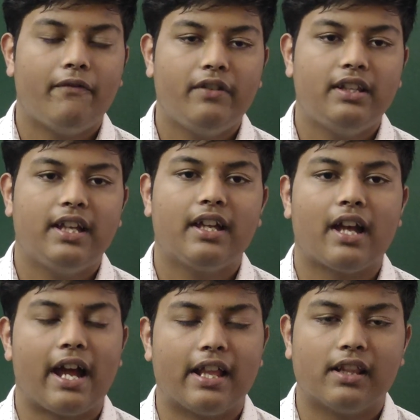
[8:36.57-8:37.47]
every
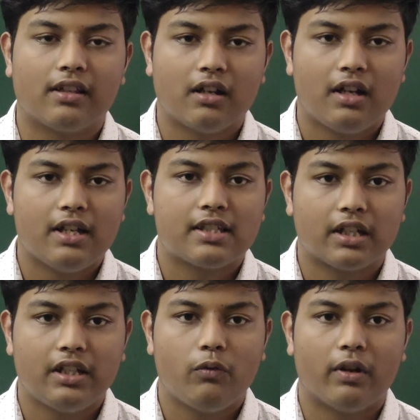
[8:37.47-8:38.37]
day and
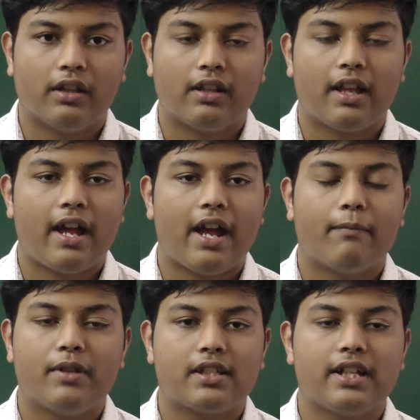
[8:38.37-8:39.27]
study well.
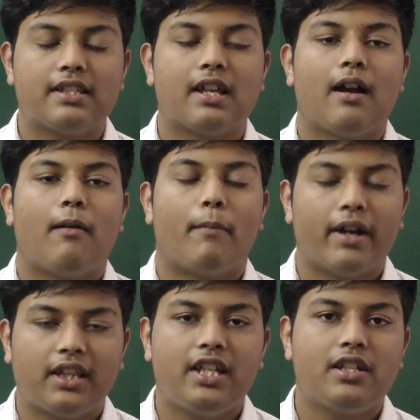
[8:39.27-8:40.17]
And besides,
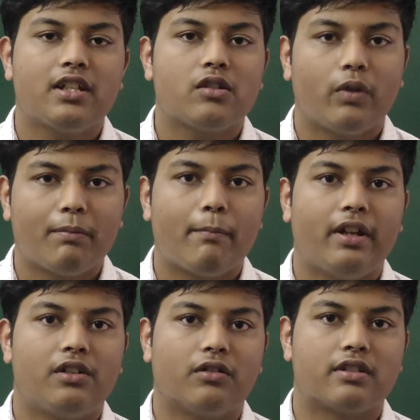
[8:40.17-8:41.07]
my teachers were my
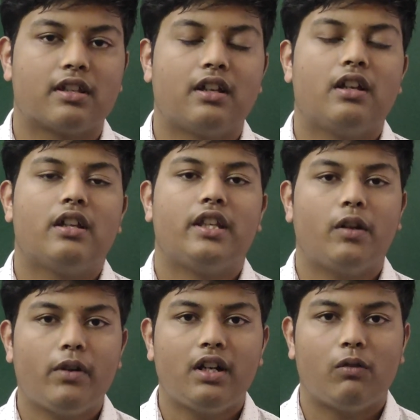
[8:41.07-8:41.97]
mentors.
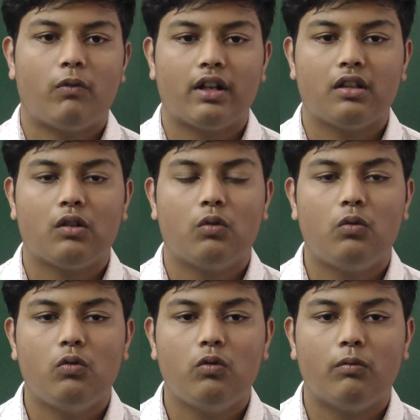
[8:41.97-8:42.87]
They were the one
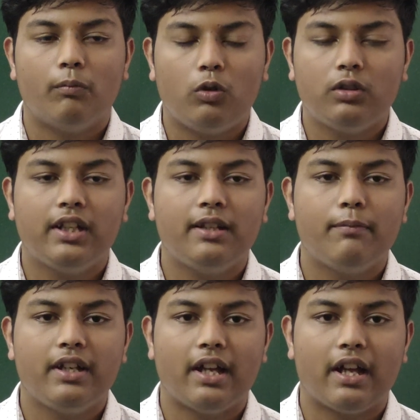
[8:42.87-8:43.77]
who molded
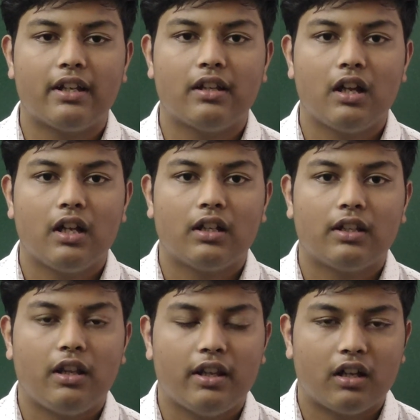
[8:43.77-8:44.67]
me and
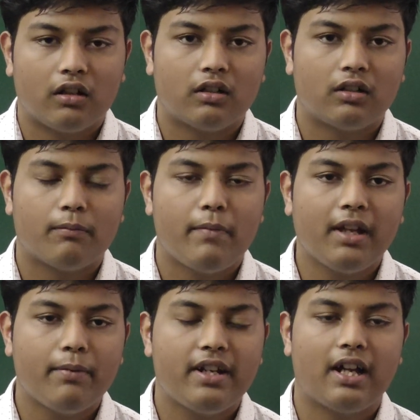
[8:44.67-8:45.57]

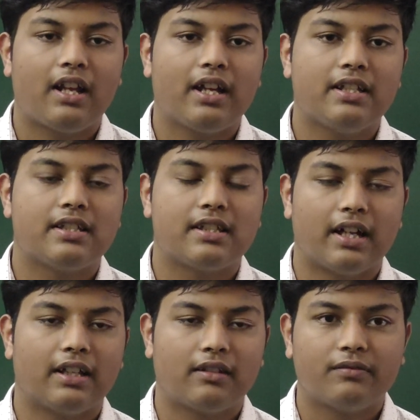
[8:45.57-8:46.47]
made me realize
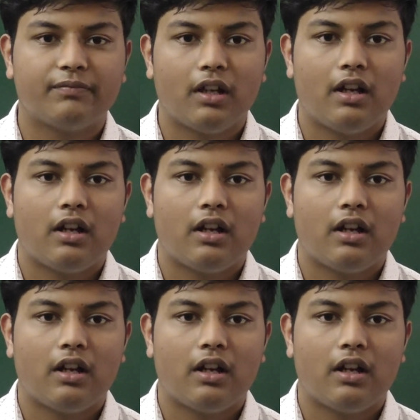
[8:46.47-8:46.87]
that